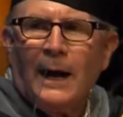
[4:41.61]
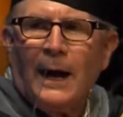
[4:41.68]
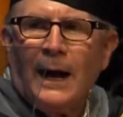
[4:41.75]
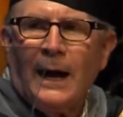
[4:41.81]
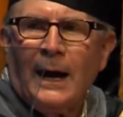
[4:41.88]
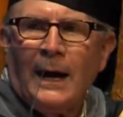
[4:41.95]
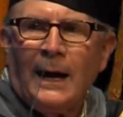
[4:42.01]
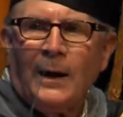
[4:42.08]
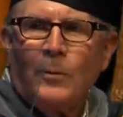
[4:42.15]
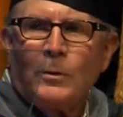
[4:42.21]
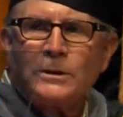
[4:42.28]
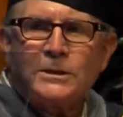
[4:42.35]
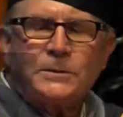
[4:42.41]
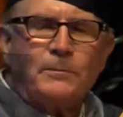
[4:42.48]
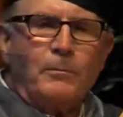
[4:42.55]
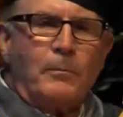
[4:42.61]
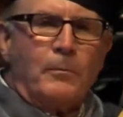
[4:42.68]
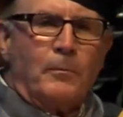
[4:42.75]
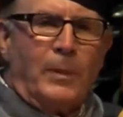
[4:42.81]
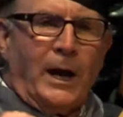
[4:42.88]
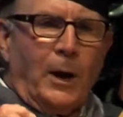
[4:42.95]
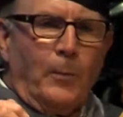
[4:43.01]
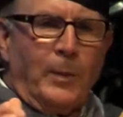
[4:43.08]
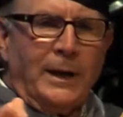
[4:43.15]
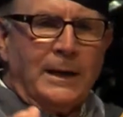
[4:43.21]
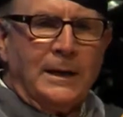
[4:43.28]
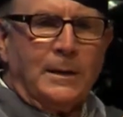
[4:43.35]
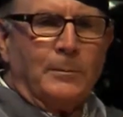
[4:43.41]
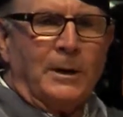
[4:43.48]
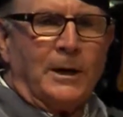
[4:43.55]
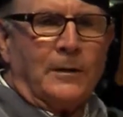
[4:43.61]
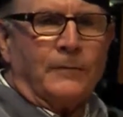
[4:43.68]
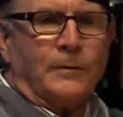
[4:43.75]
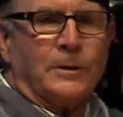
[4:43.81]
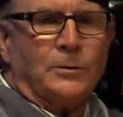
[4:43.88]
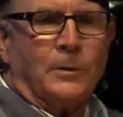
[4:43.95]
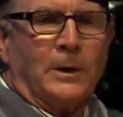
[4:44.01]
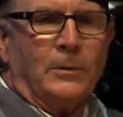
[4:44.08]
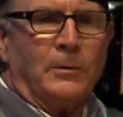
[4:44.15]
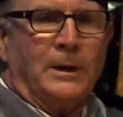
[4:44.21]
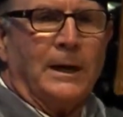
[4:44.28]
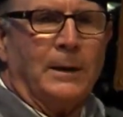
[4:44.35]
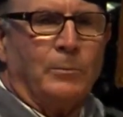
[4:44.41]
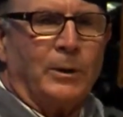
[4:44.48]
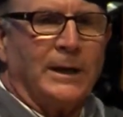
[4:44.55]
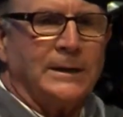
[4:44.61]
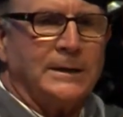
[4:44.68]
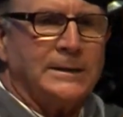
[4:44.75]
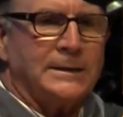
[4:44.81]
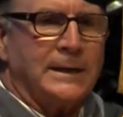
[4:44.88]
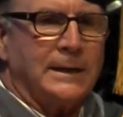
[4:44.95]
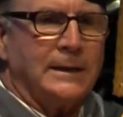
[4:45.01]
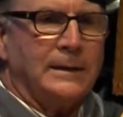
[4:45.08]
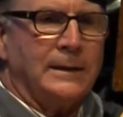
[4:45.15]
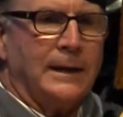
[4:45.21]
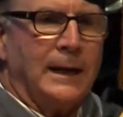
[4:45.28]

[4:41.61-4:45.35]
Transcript: I was palpating a mare for 21-day pregnancy.